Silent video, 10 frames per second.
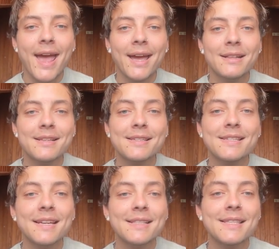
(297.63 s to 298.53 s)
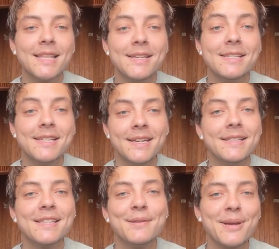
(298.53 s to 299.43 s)
And since this
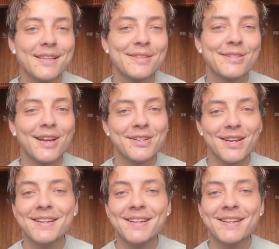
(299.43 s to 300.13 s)
teen sim has such